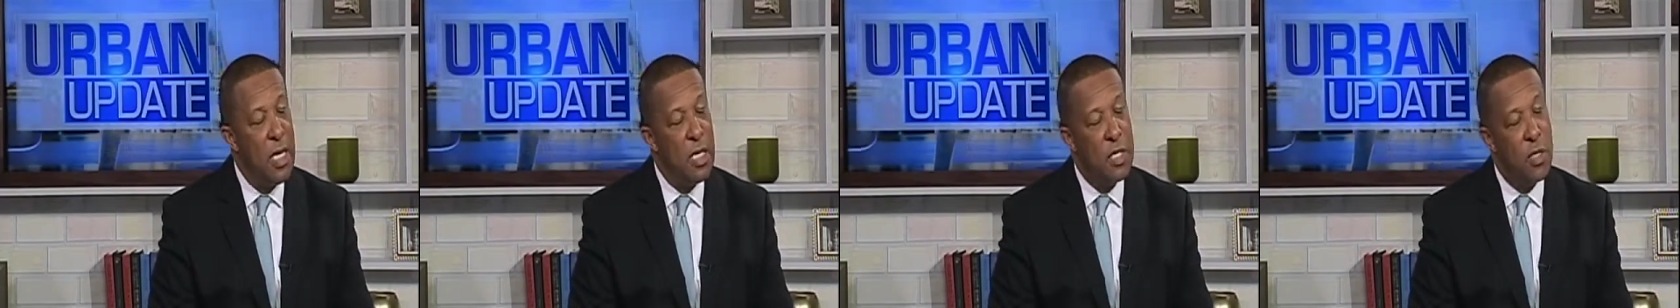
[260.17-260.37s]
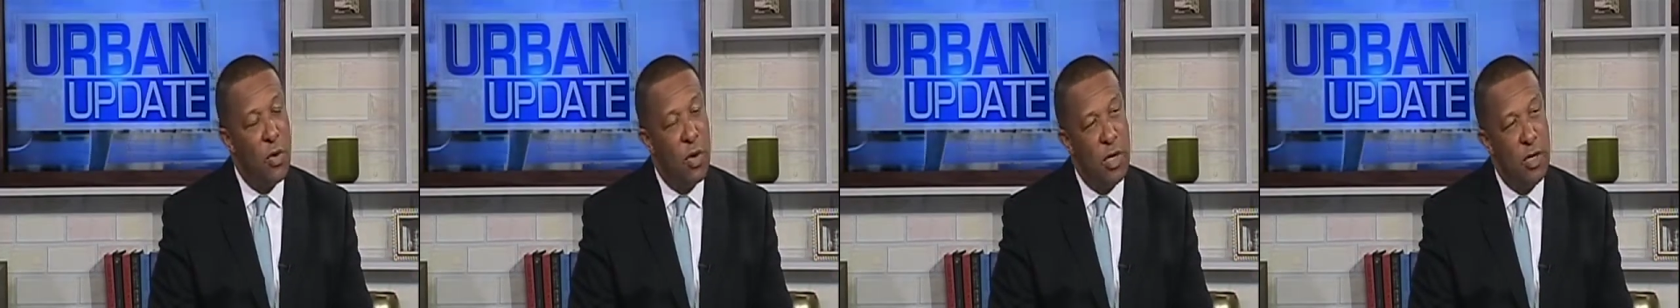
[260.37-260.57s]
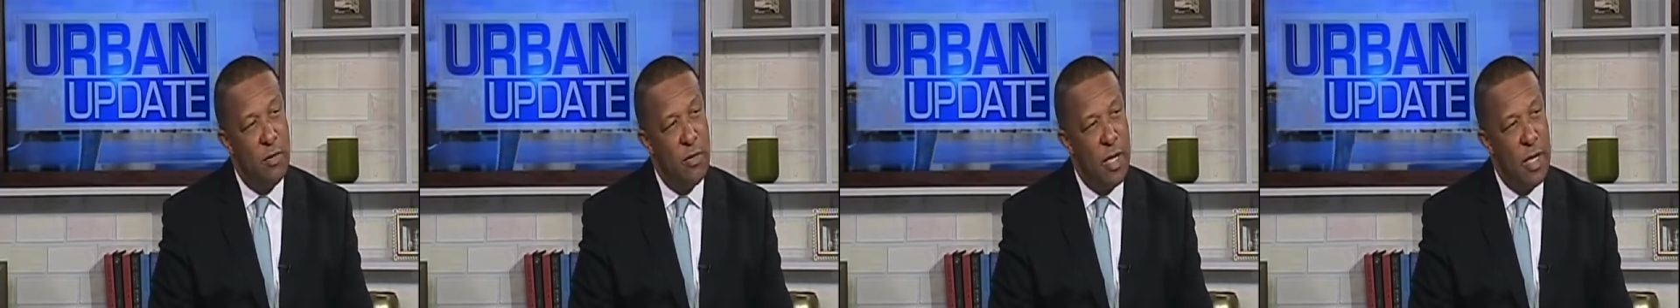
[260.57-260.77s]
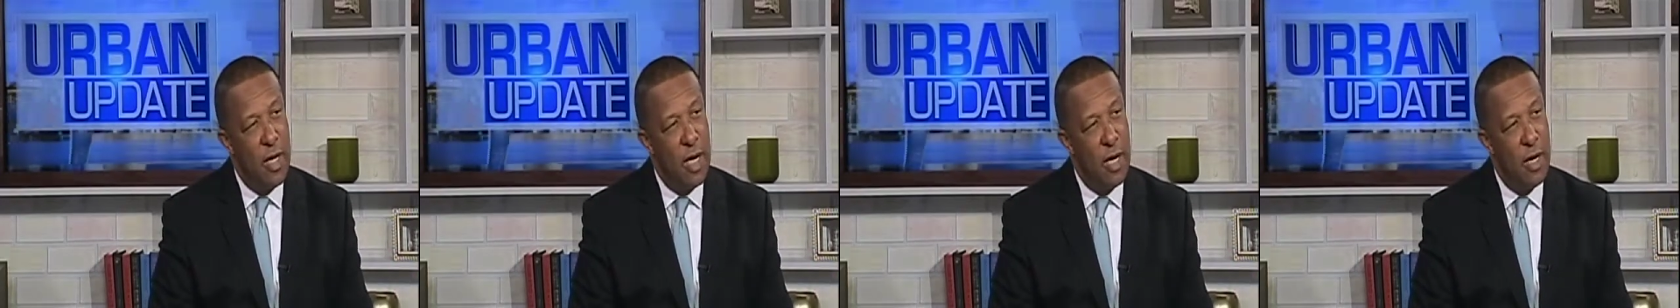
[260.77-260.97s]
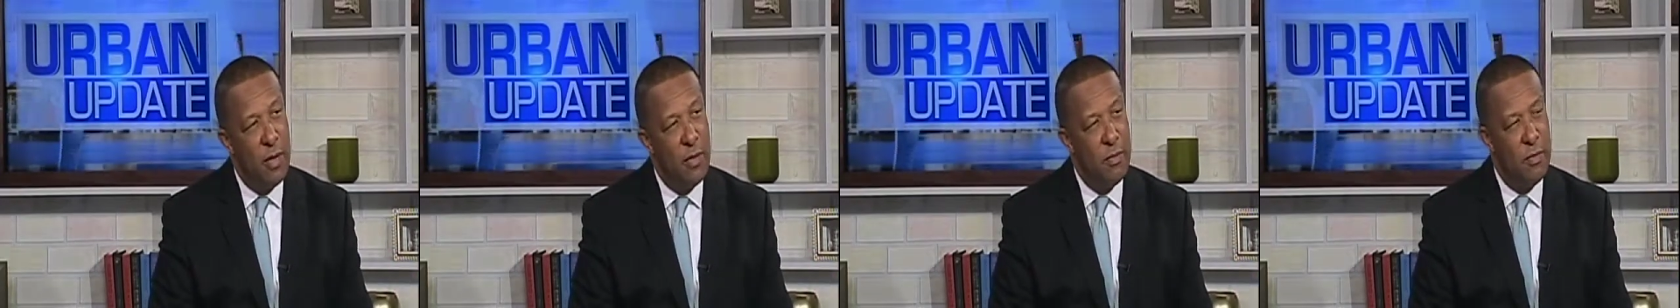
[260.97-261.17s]
Is going to be
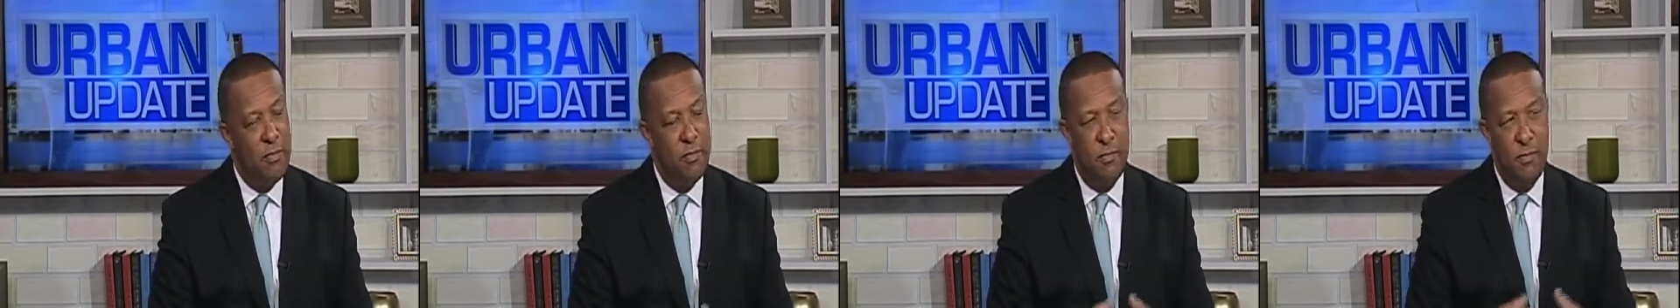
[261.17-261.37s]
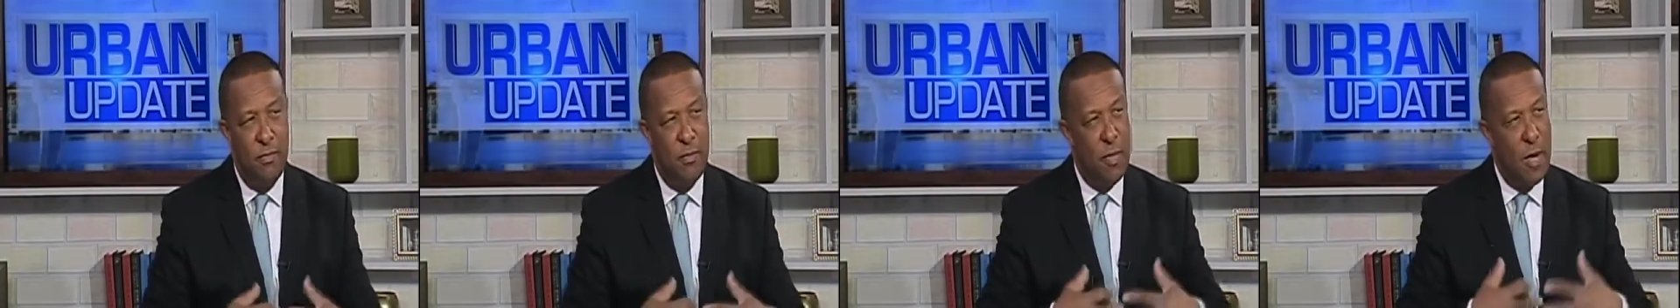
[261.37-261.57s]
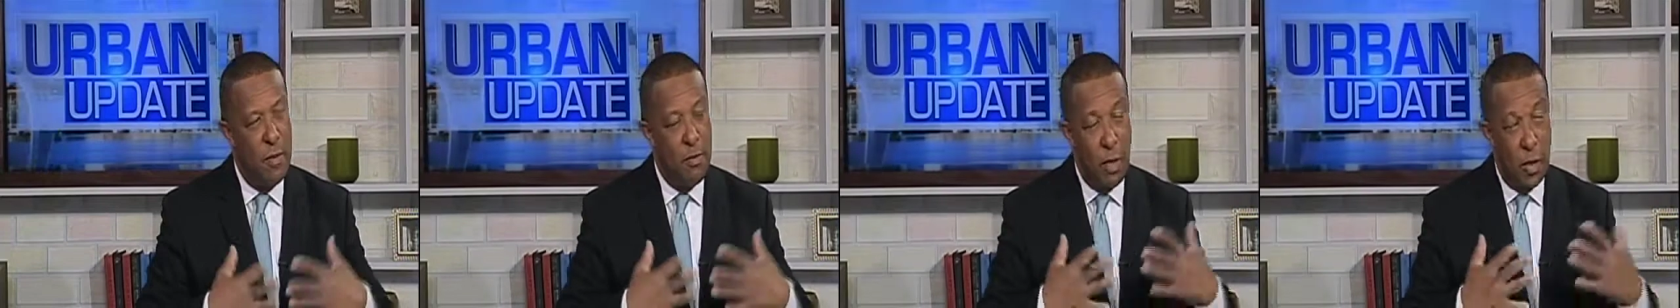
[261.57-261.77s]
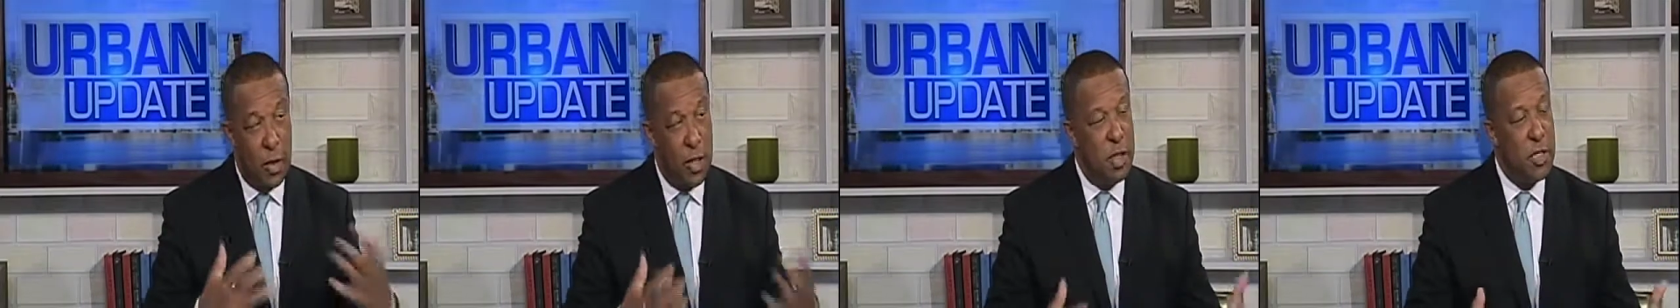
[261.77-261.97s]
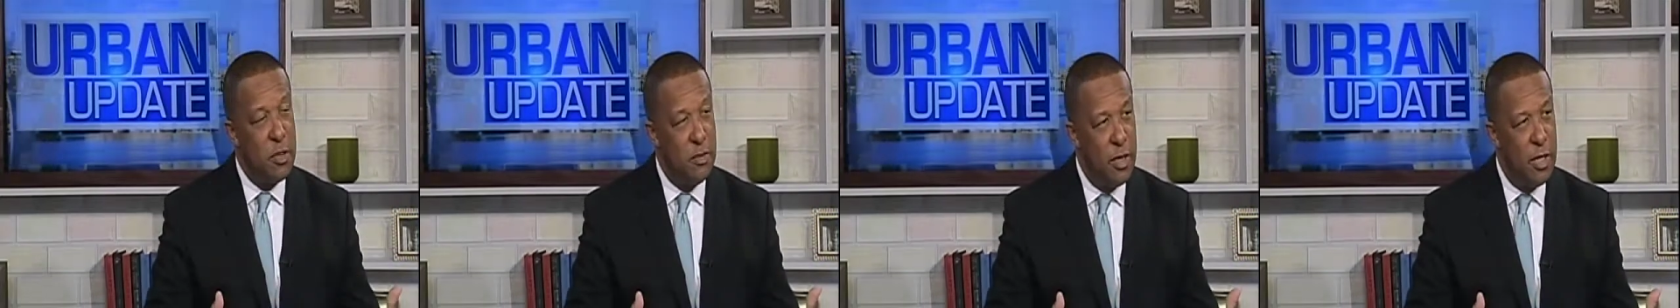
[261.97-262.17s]
a a
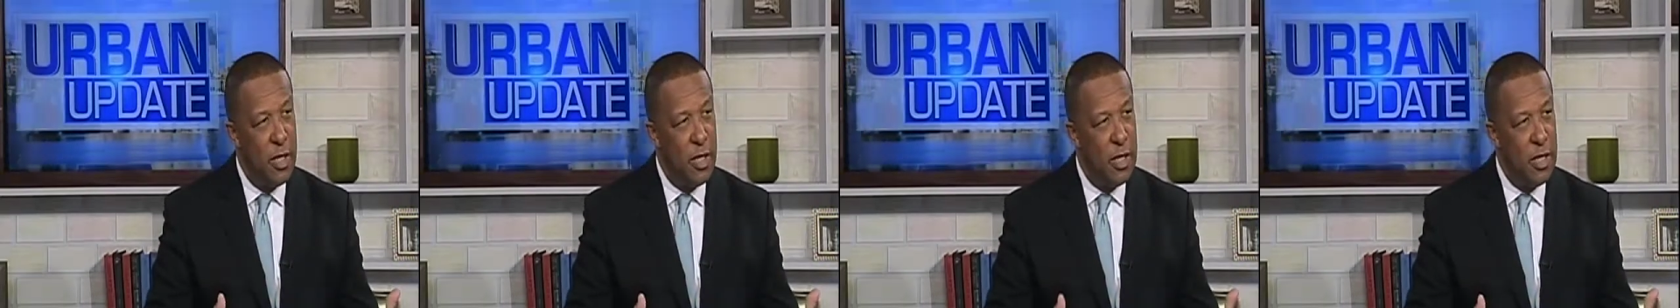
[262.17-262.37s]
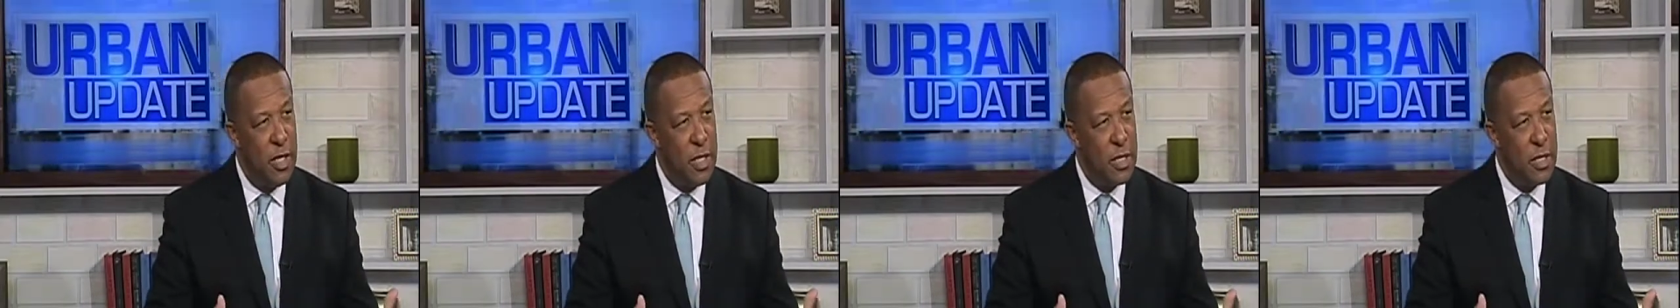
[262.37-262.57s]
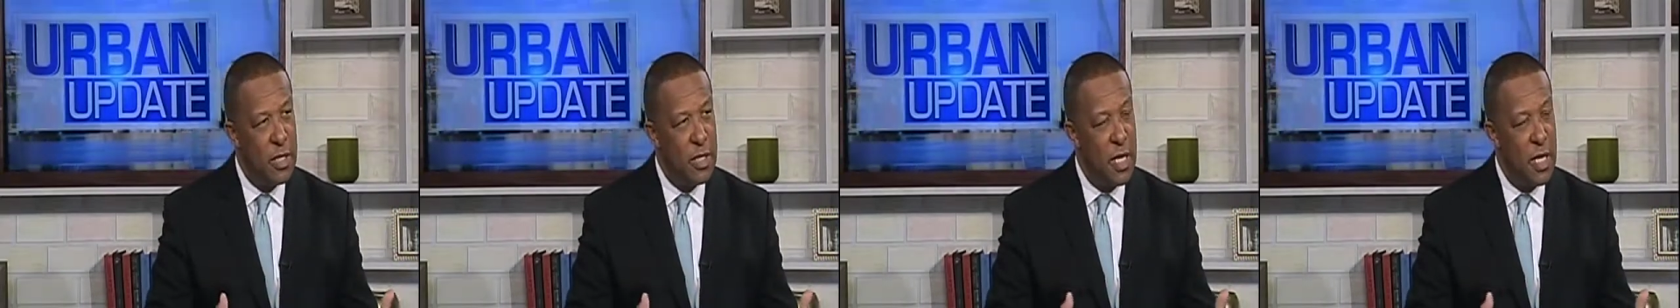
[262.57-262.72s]
participant in this?